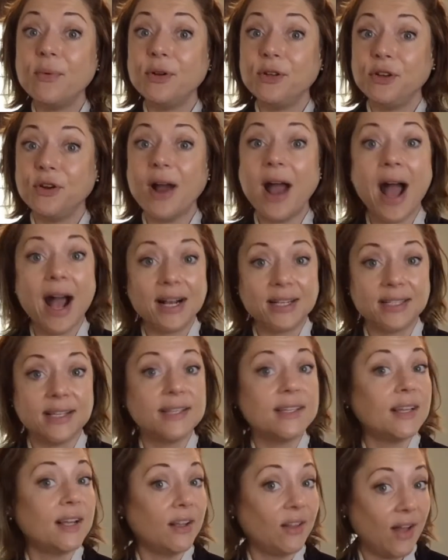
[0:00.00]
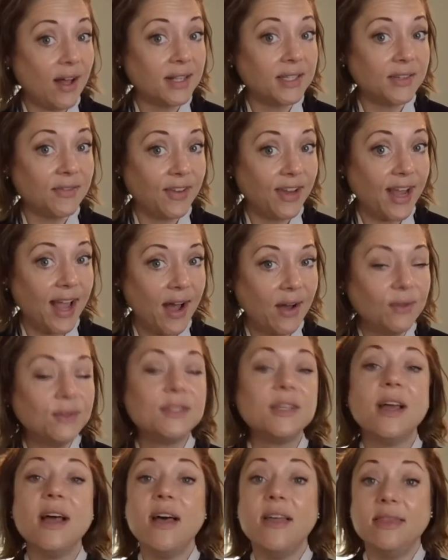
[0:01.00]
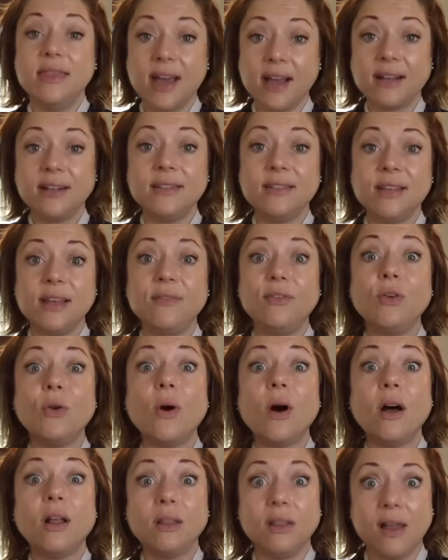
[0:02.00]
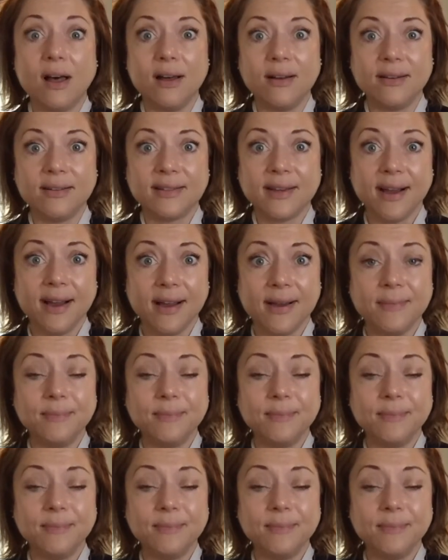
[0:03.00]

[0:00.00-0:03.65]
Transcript: you're accessing lots of accounts, that can save you a lot of time.